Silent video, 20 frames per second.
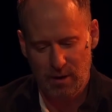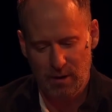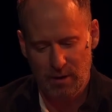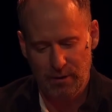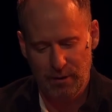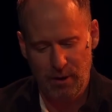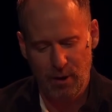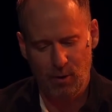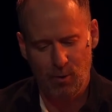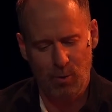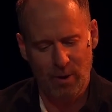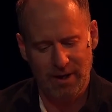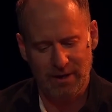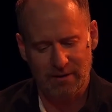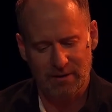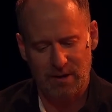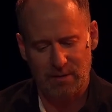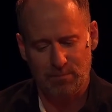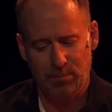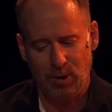No wind
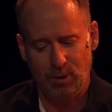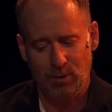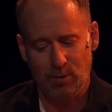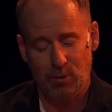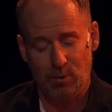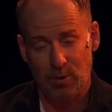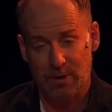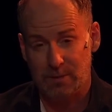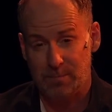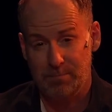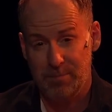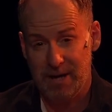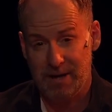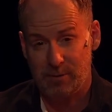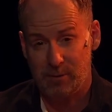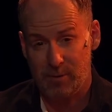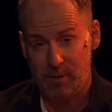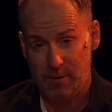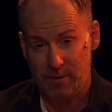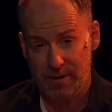that blew was
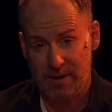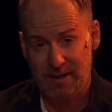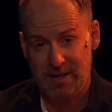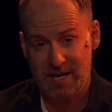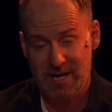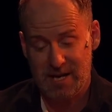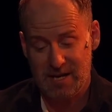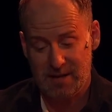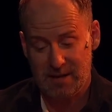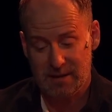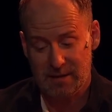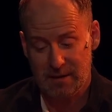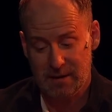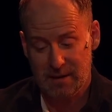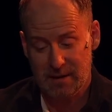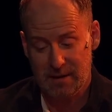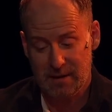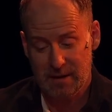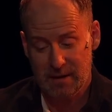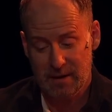bitterer than he.
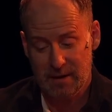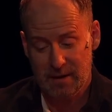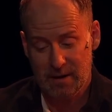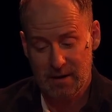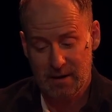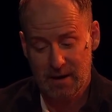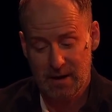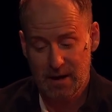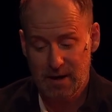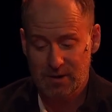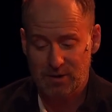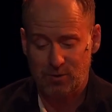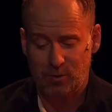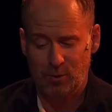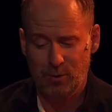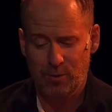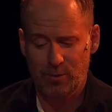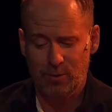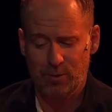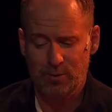
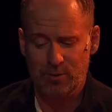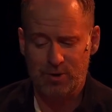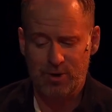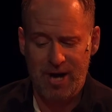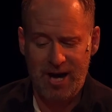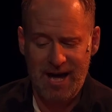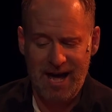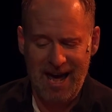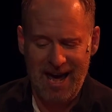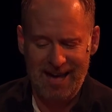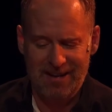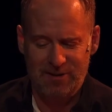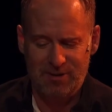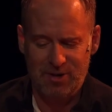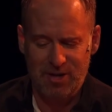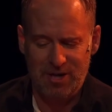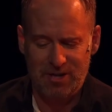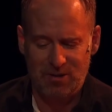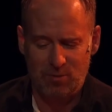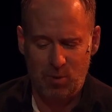Scrooge edged
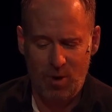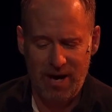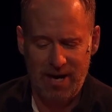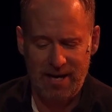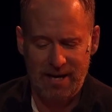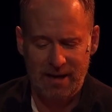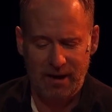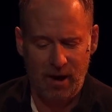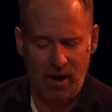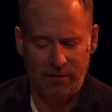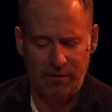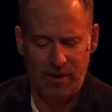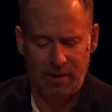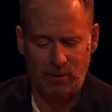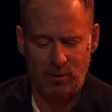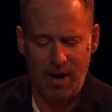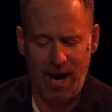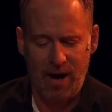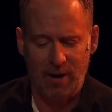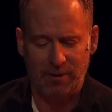his way along the
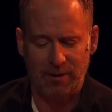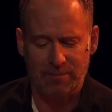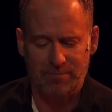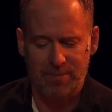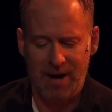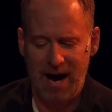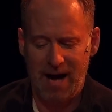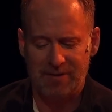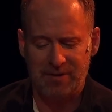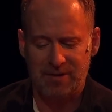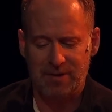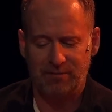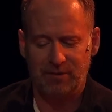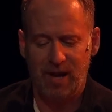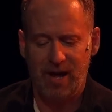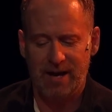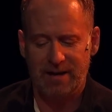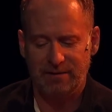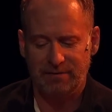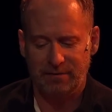crowded paths of
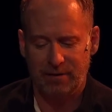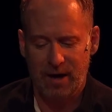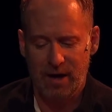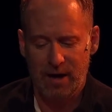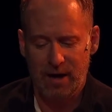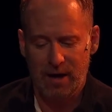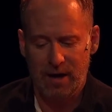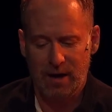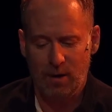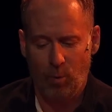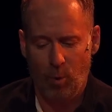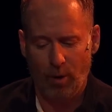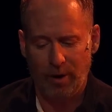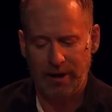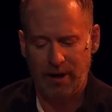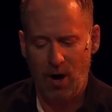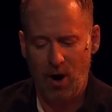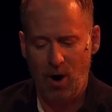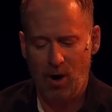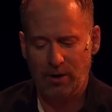life, warning
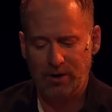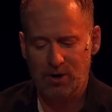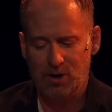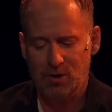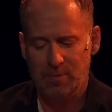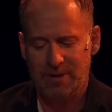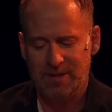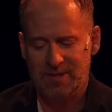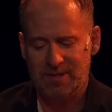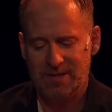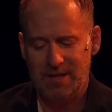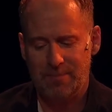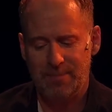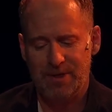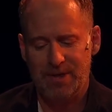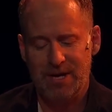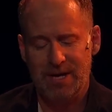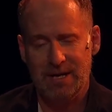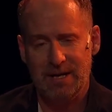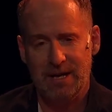all human
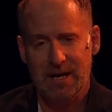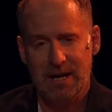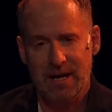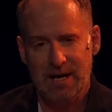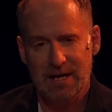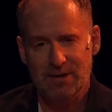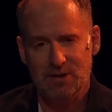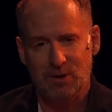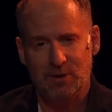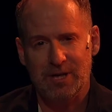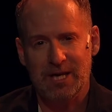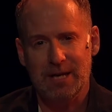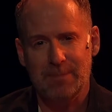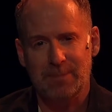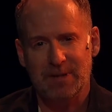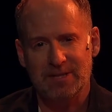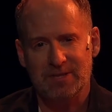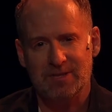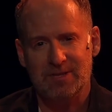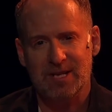sympathy to keep
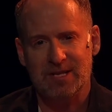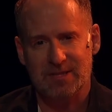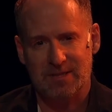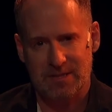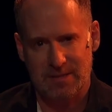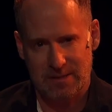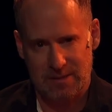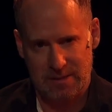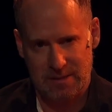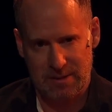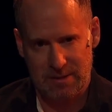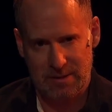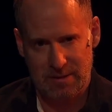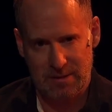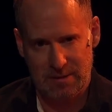its distance.